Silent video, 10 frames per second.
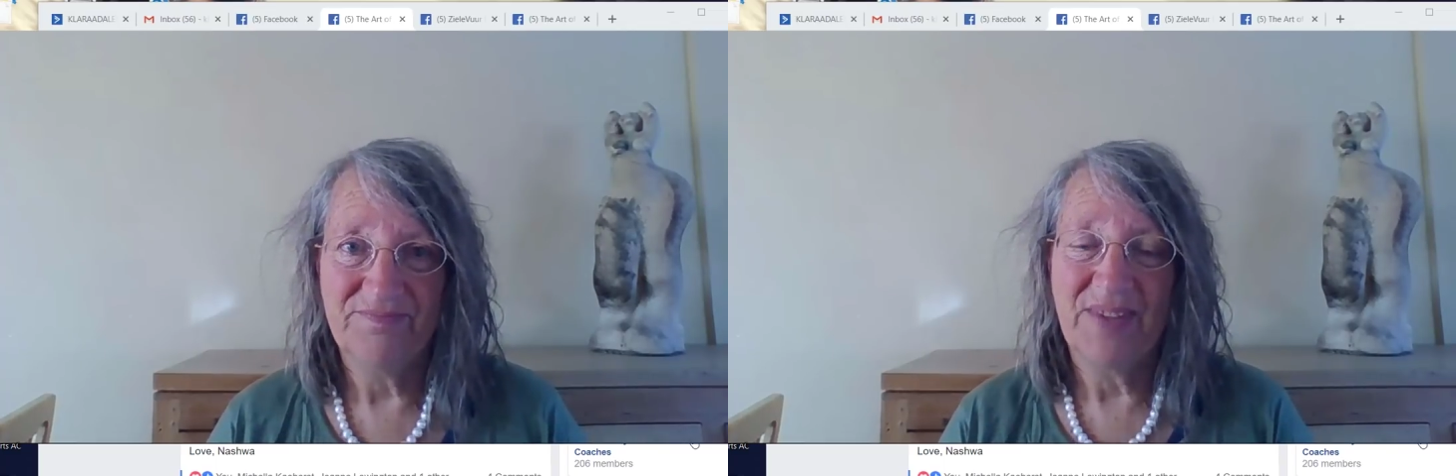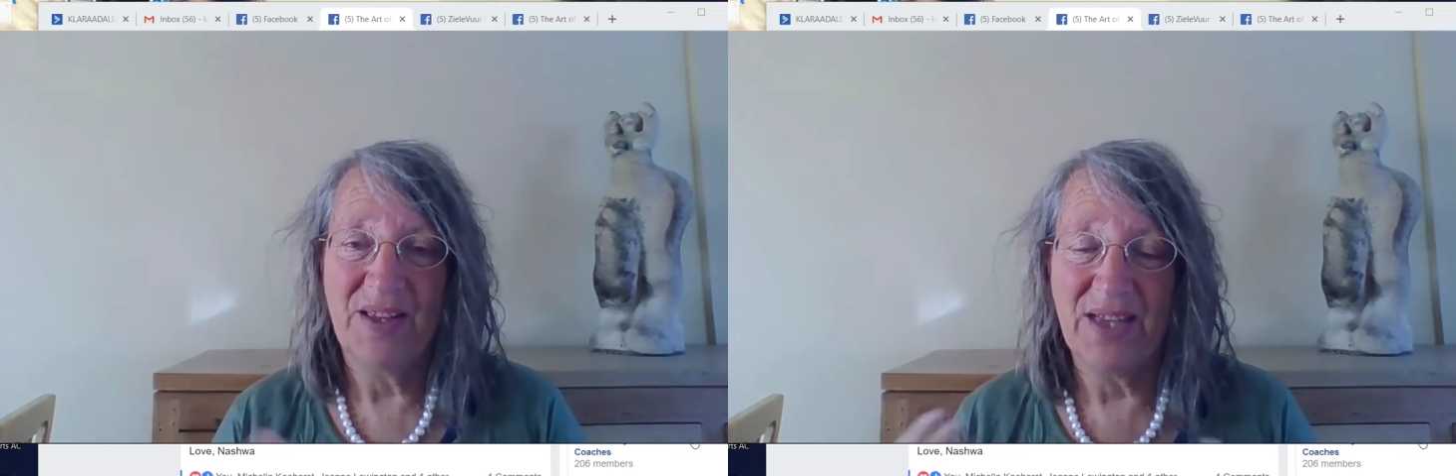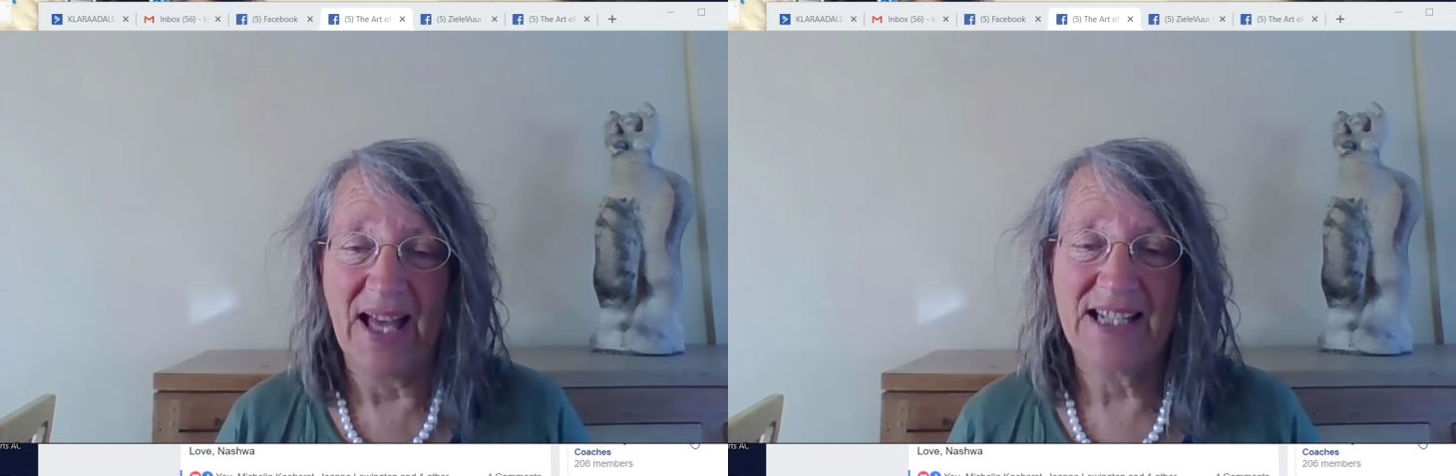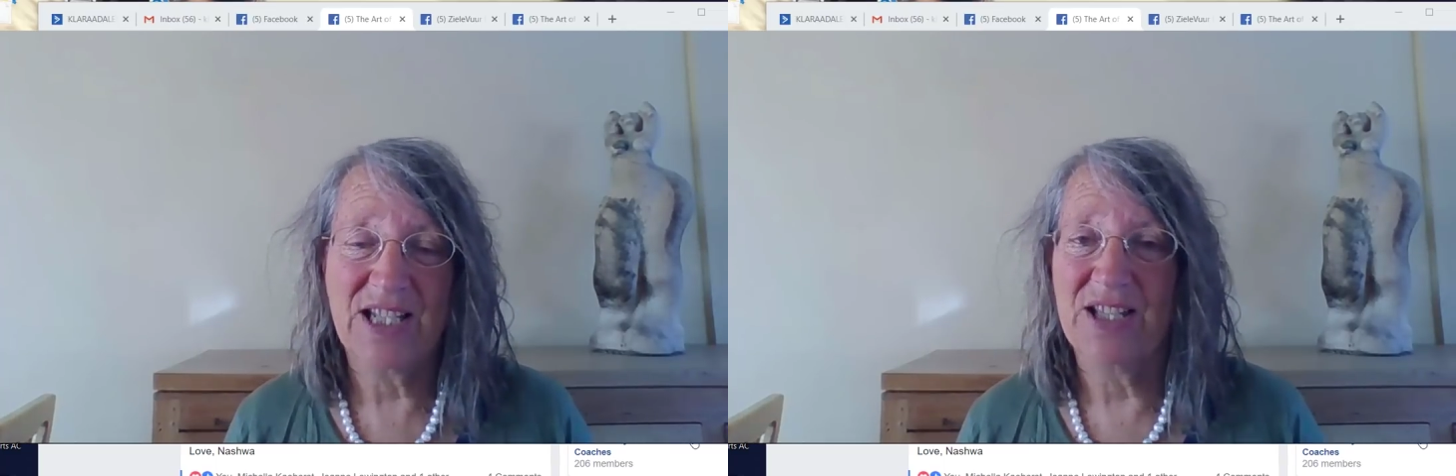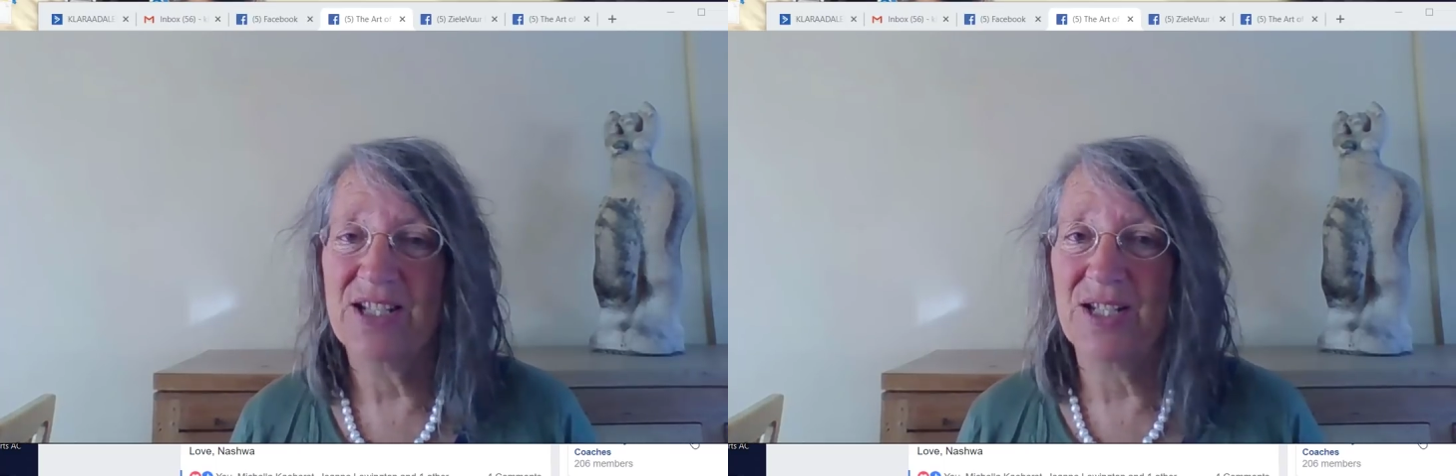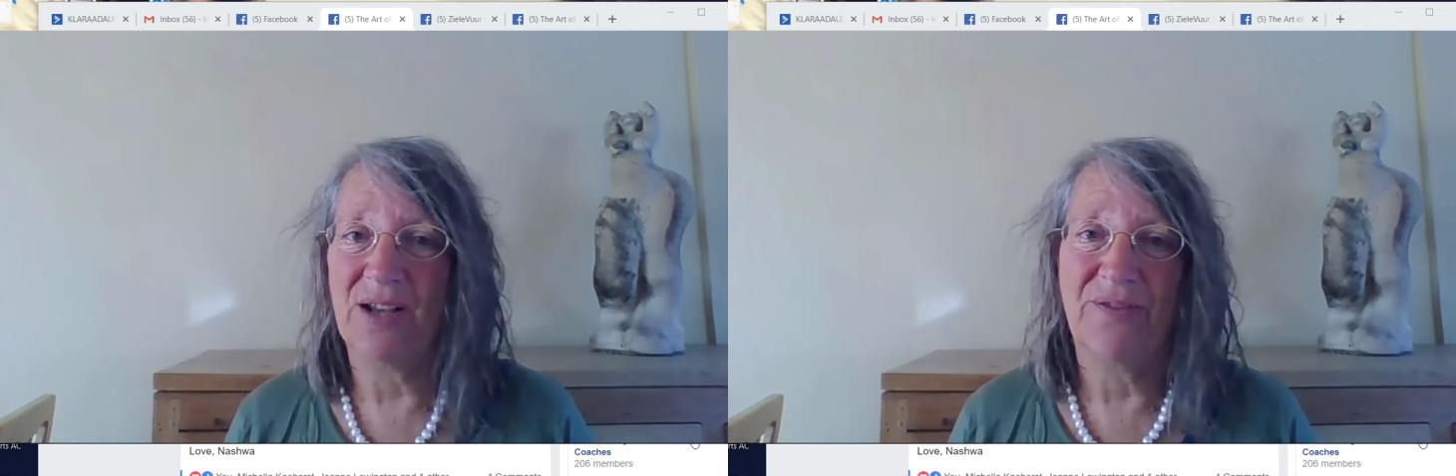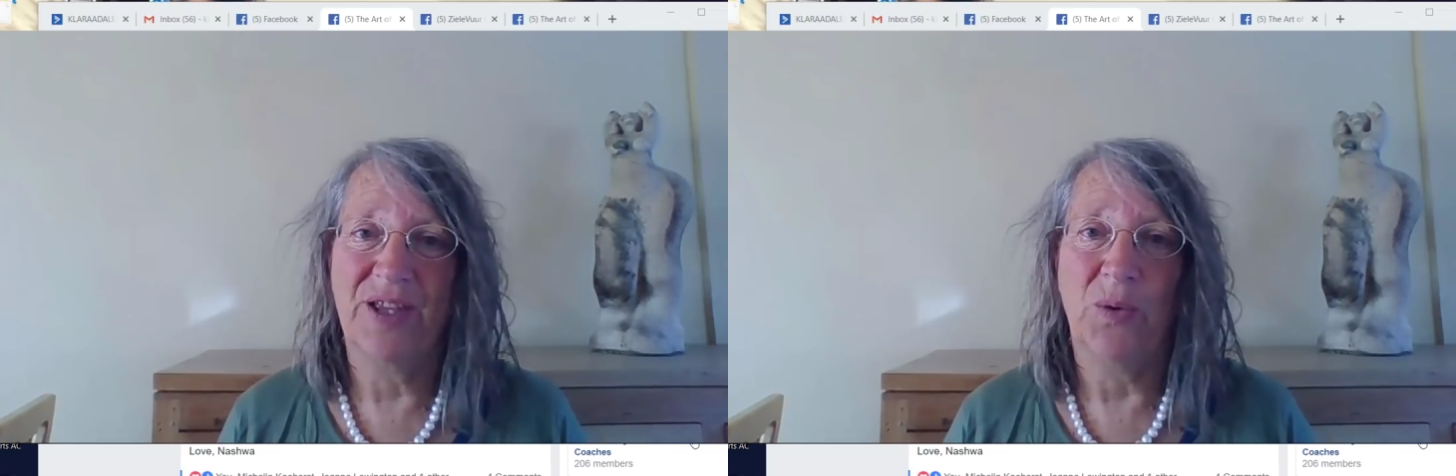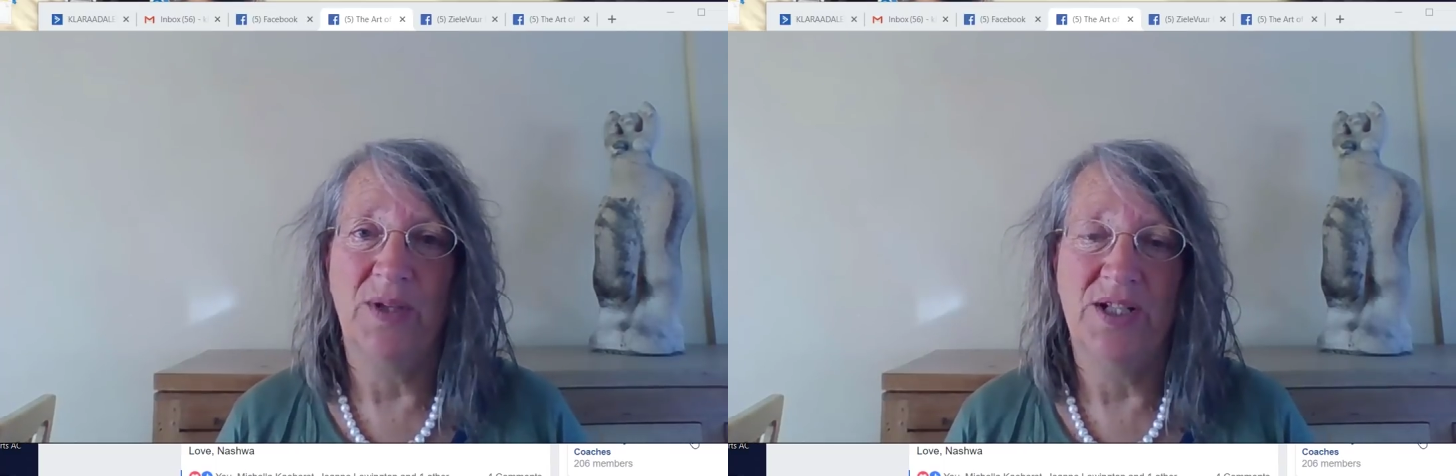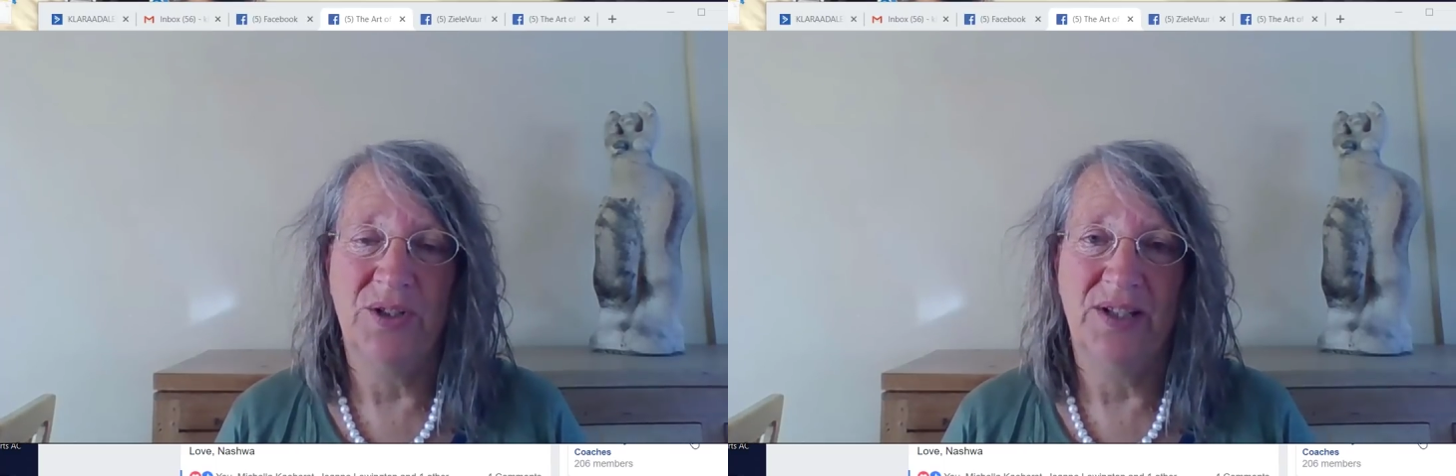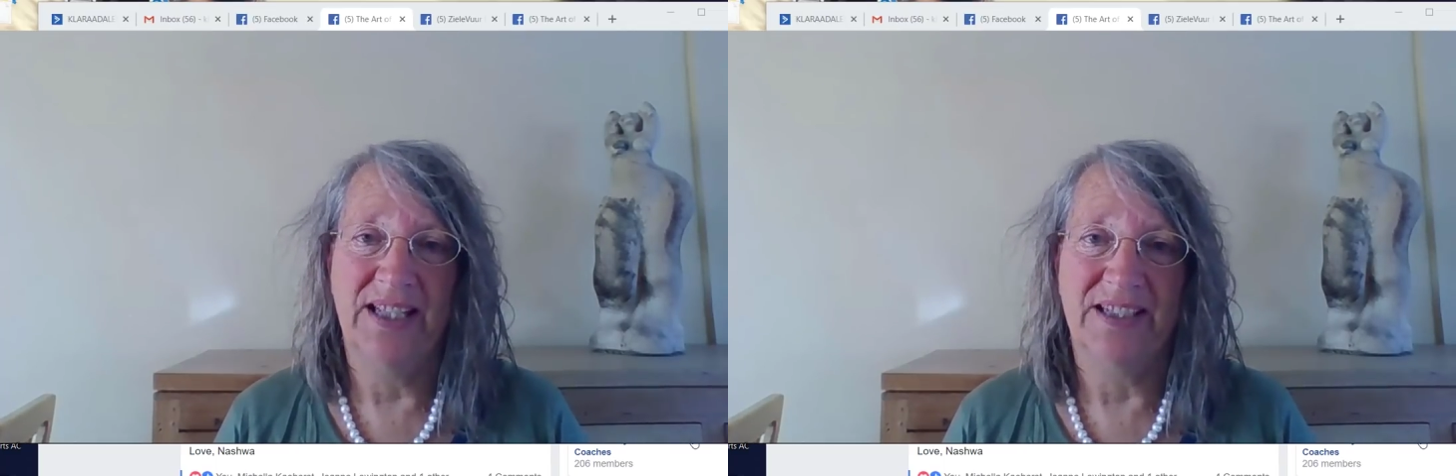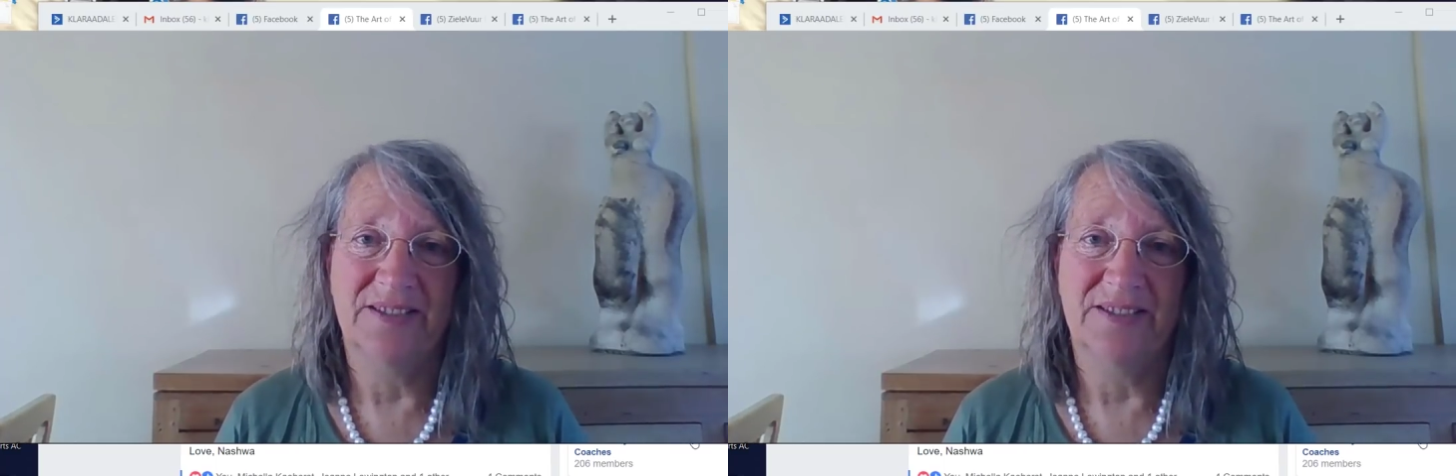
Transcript: That's the stuff that we do here.